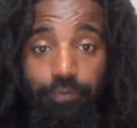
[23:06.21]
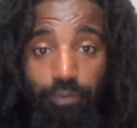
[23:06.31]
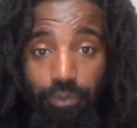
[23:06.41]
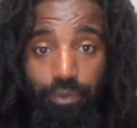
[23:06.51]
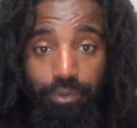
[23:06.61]

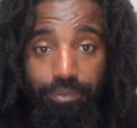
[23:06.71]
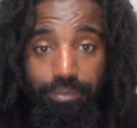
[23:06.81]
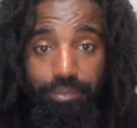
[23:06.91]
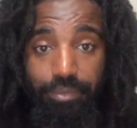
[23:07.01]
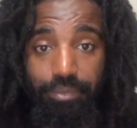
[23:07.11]
form,
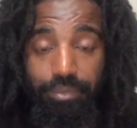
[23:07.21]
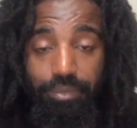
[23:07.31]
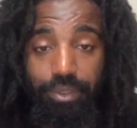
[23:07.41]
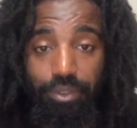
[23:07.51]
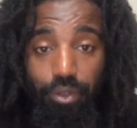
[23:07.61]

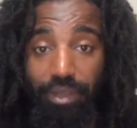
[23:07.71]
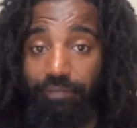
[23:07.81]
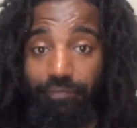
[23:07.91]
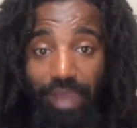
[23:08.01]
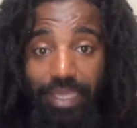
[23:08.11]
you know,
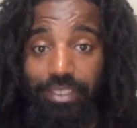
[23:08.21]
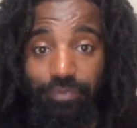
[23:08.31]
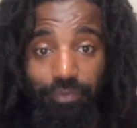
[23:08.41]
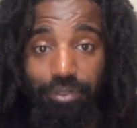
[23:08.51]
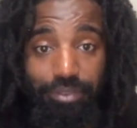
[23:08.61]
and
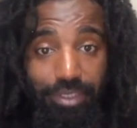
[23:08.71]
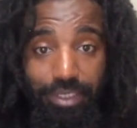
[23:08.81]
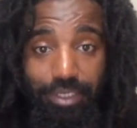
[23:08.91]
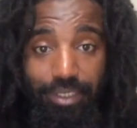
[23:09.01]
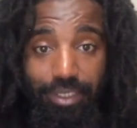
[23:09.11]
vice
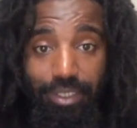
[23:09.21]
versa.